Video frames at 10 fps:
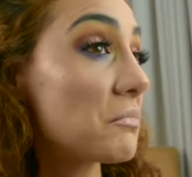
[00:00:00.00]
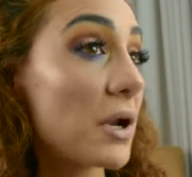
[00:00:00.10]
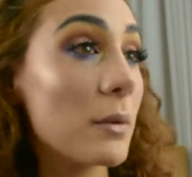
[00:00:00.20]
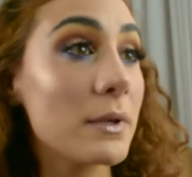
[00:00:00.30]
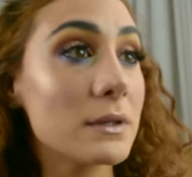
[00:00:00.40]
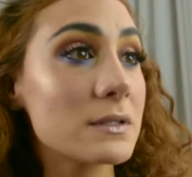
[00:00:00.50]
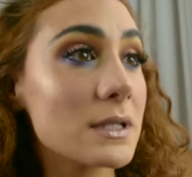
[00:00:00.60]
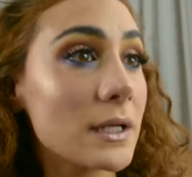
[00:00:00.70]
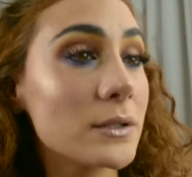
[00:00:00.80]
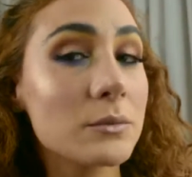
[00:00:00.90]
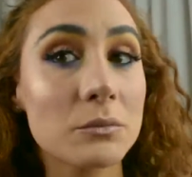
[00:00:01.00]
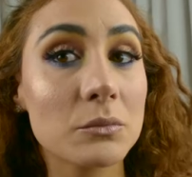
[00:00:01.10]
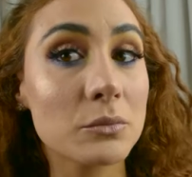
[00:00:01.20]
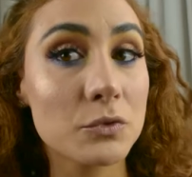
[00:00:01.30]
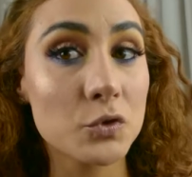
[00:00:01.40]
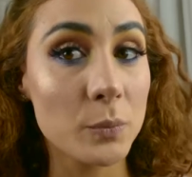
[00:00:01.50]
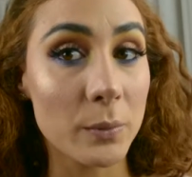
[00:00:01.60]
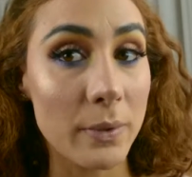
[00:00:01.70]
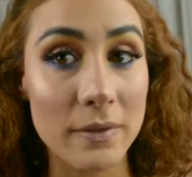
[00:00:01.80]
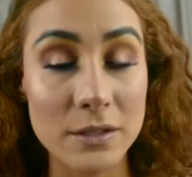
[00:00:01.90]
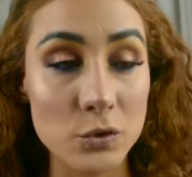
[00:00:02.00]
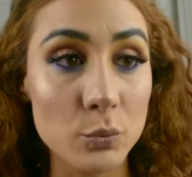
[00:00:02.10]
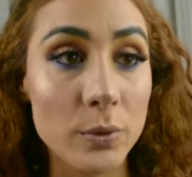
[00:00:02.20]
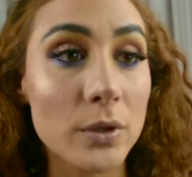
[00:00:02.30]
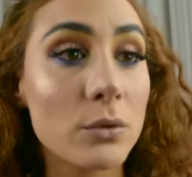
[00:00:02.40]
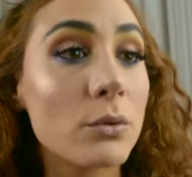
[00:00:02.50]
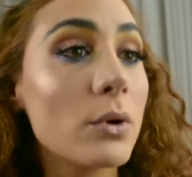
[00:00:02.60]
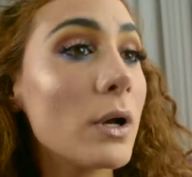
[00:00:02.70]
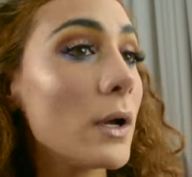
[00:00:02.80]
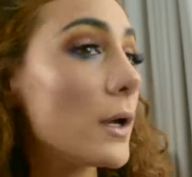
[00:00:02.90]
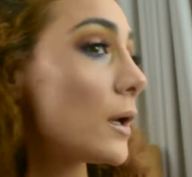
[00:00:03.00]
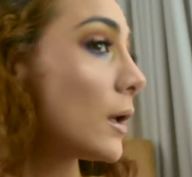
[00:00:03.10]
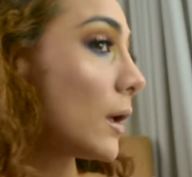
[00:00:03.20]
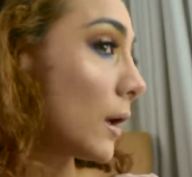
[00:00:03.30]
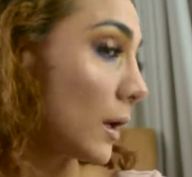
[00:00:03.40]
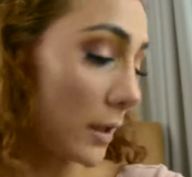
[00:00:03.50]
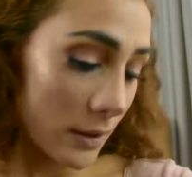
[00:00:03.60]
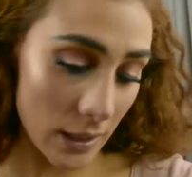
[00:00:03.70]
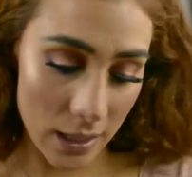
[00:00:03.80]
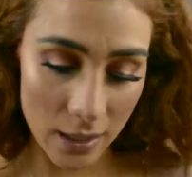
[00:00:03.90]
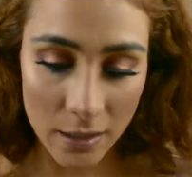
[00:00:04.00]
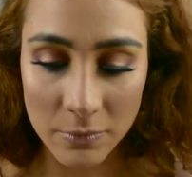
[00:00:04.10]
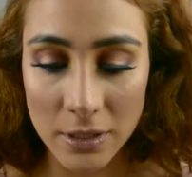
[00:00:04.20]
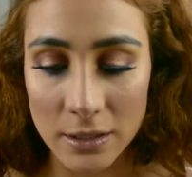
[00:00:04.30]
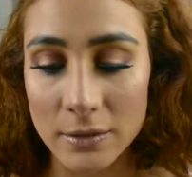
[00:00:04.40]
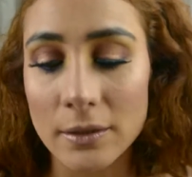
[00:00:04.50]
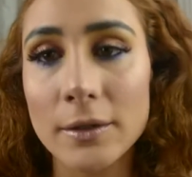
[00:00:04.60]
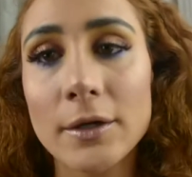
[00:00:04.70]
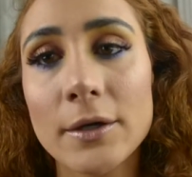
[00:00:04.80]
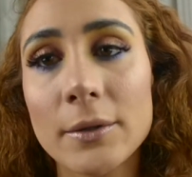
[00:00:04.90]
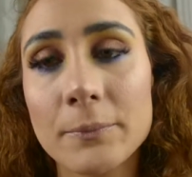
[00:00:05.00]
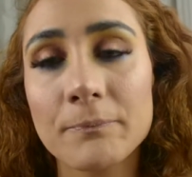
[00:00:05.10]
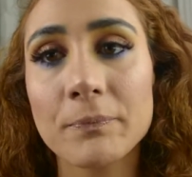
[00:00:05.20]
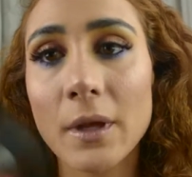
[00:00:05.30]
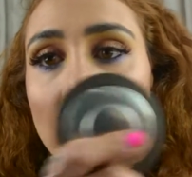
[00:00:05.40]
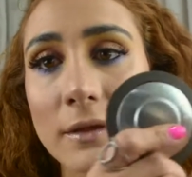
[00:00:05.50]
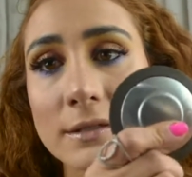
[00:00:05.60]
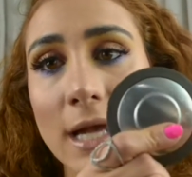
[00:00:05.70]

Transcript: Realmente están super padres, super cool. I mean, this